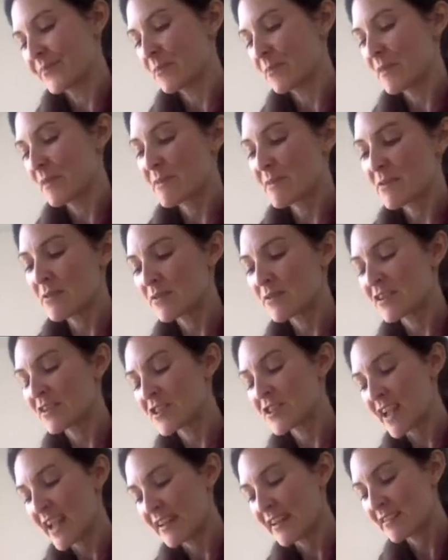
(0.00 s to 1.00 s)
maybe you want to
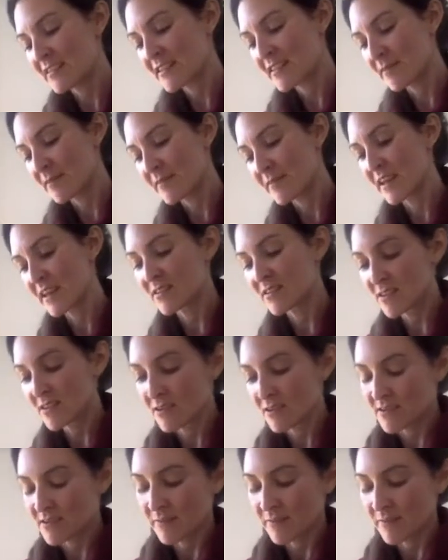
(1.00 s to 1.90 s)
change something, do